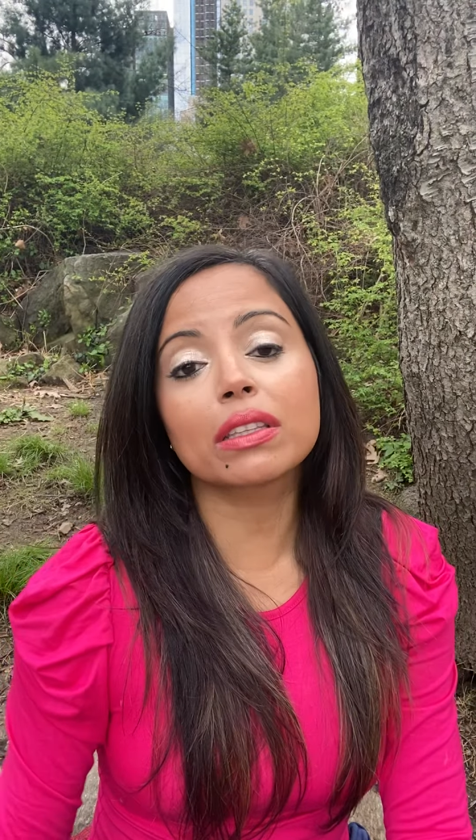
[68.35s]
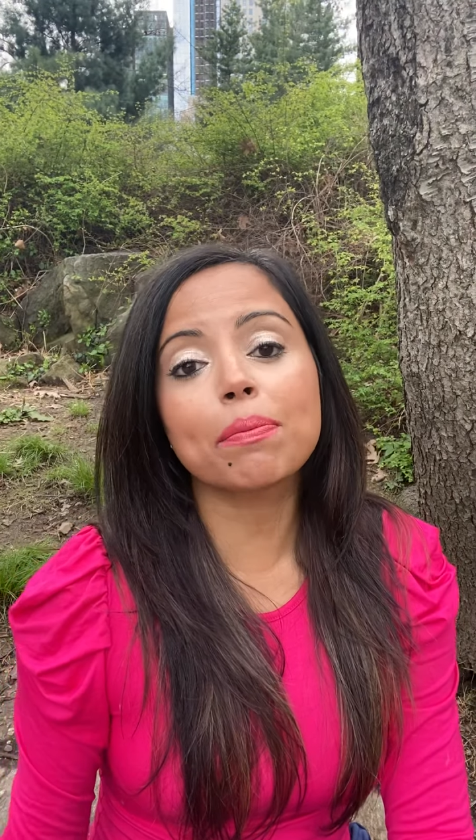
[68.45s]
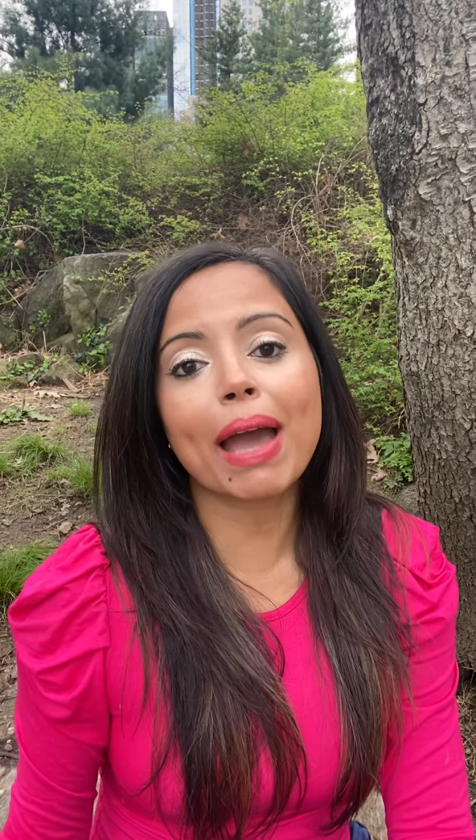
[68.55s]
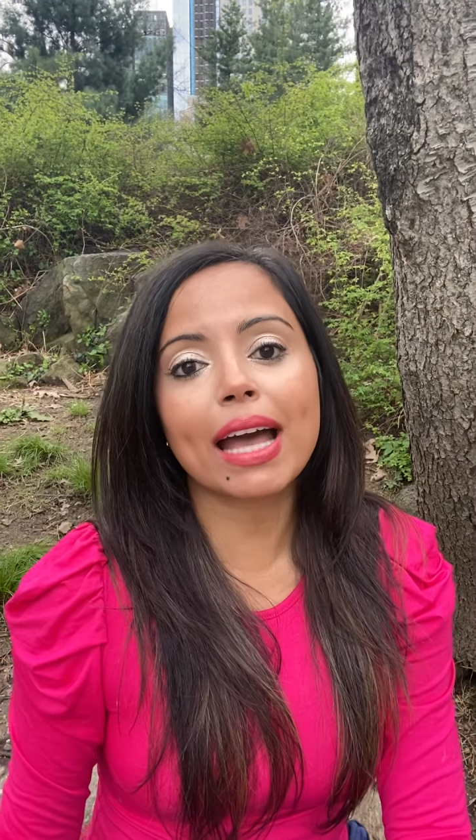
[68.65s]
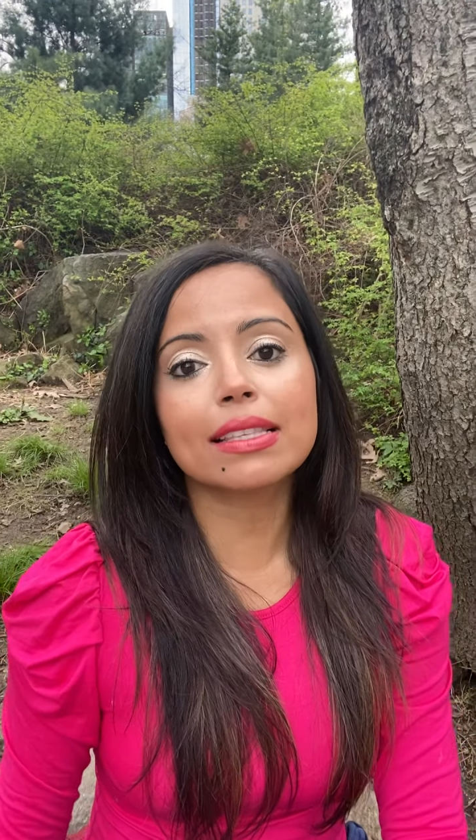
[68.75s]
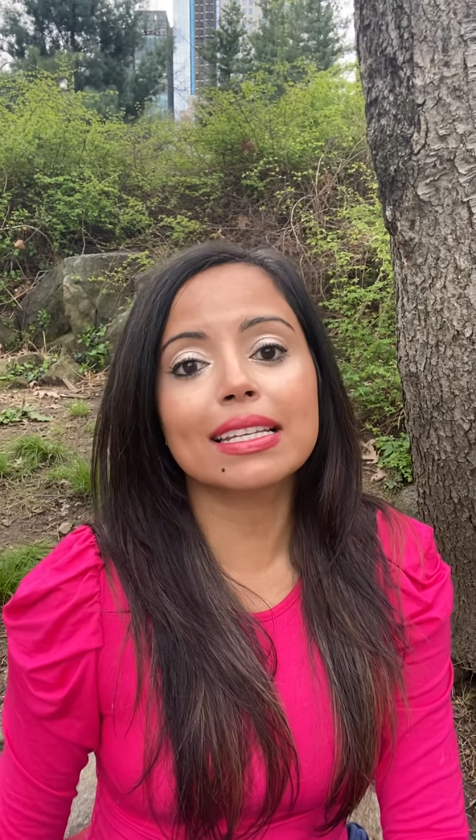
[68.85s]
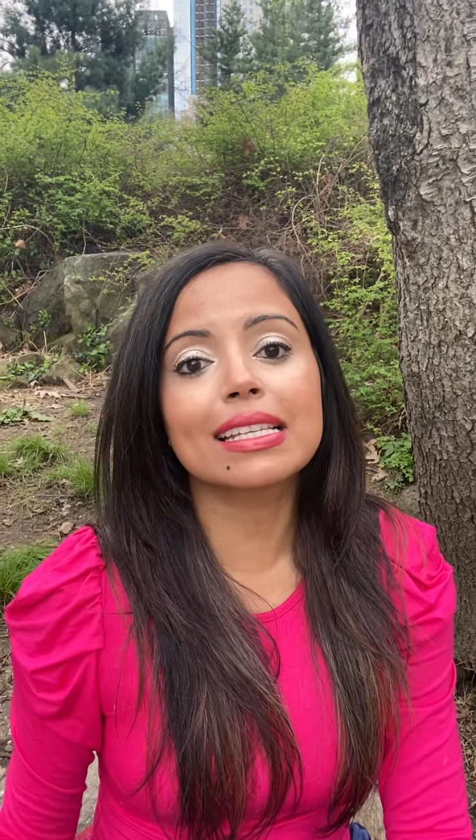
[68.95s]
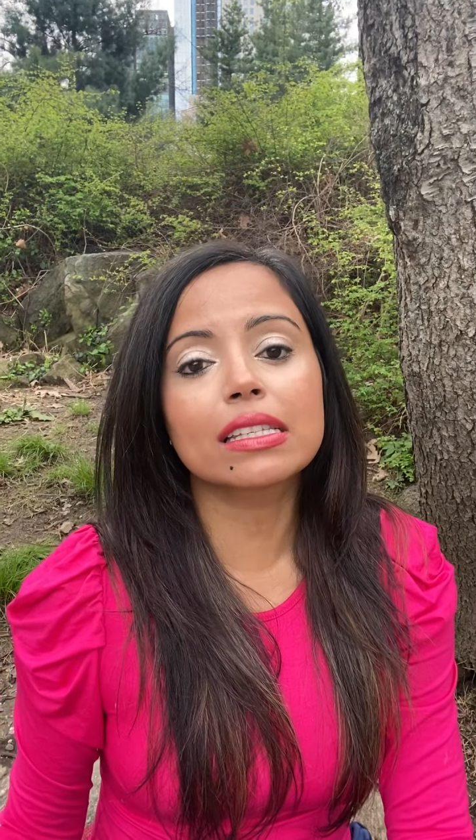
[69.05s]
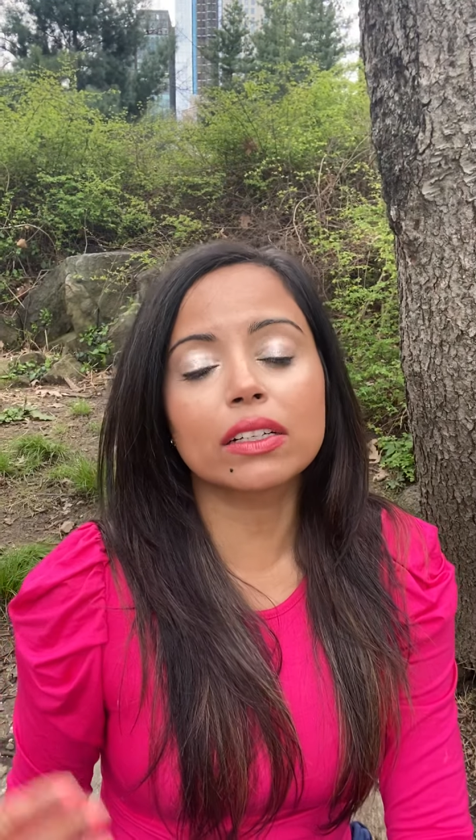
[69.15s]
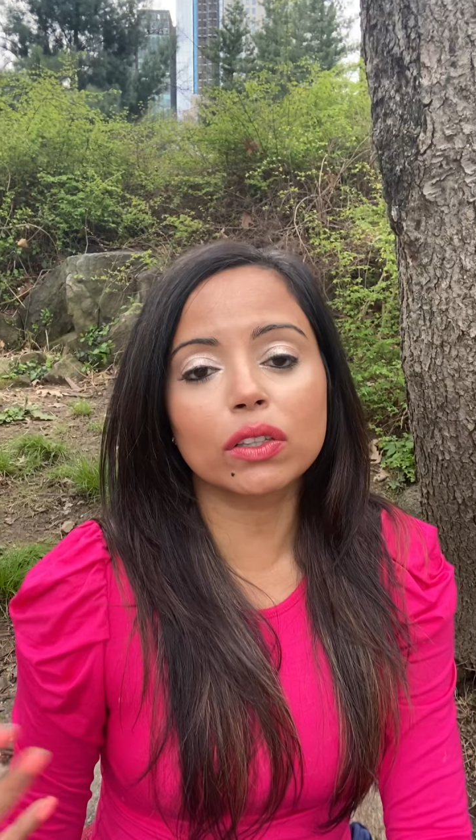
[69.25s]
The past
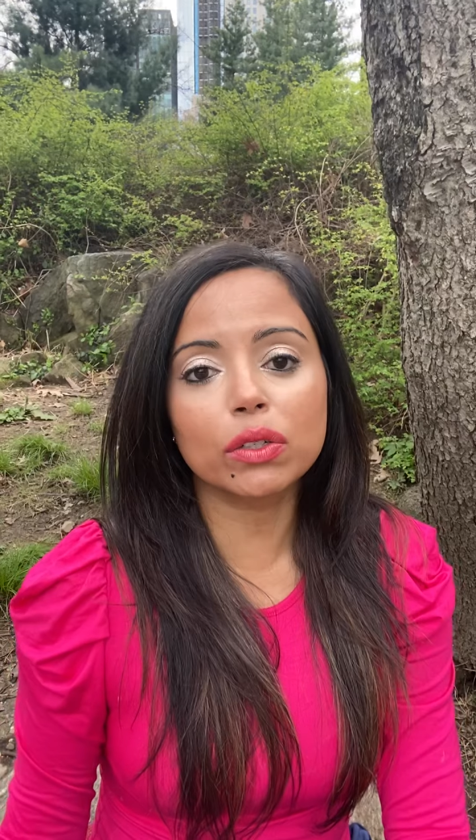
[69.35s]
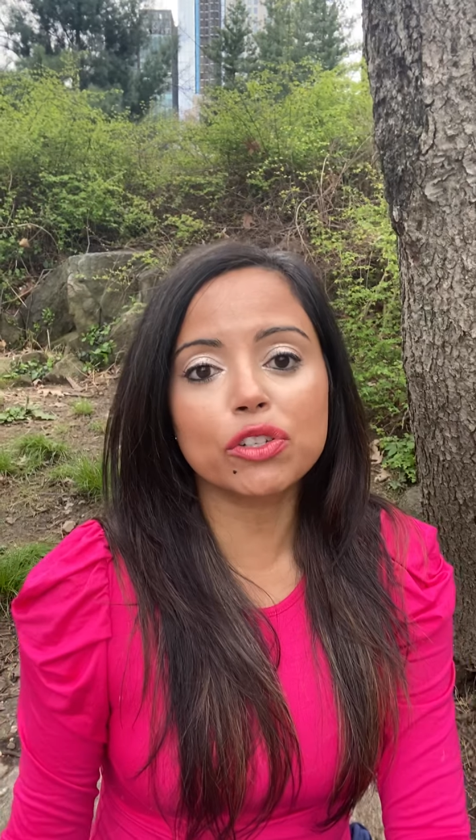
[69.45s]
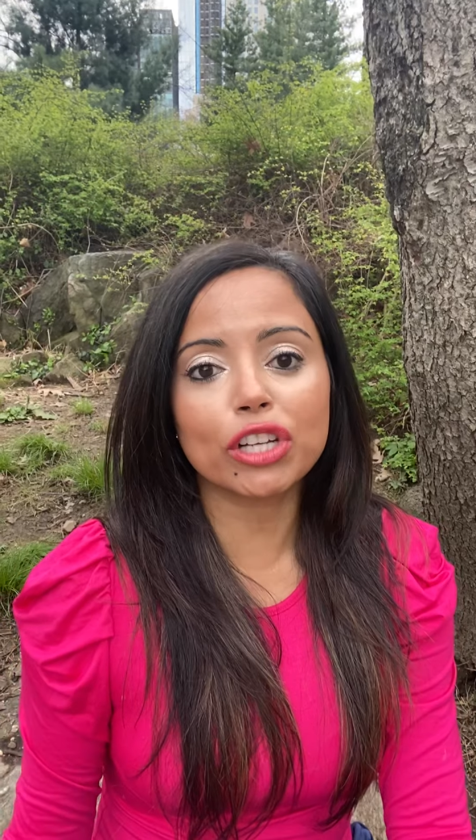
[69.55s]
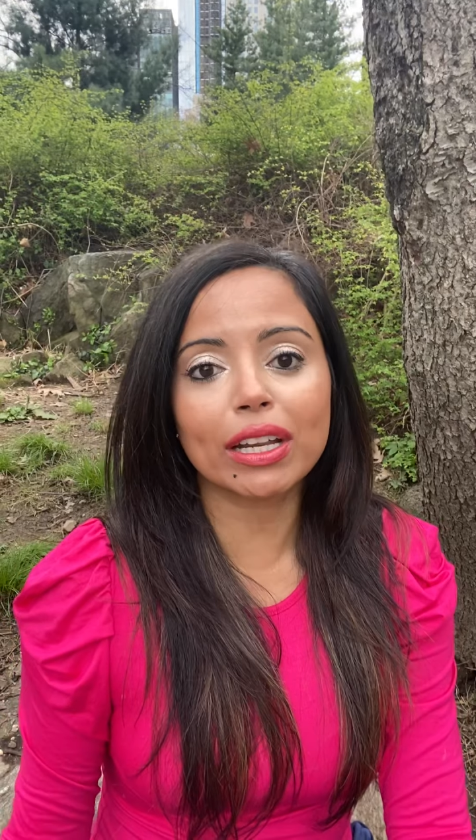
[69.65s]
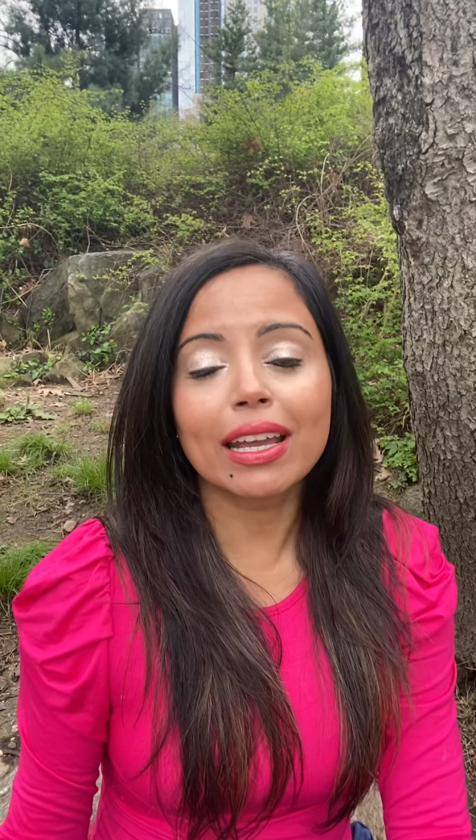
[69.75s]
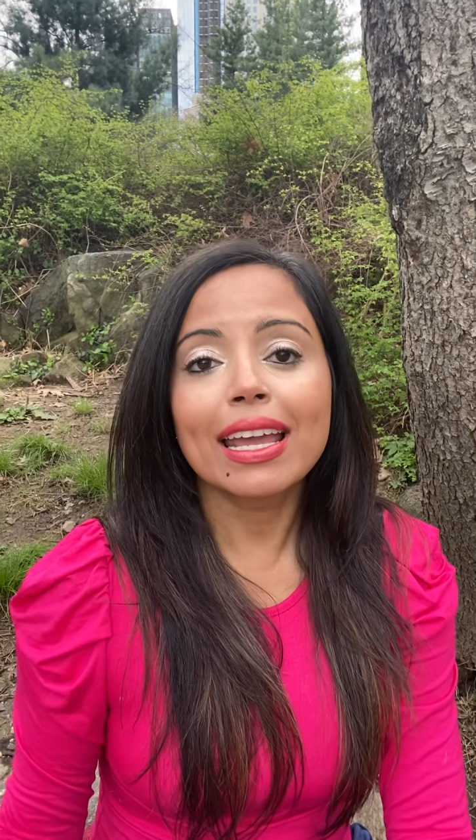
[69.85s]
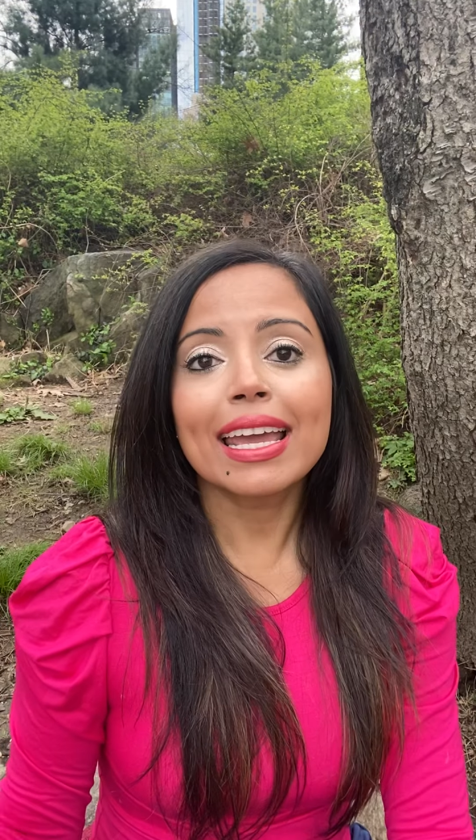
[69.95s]
is an illusion.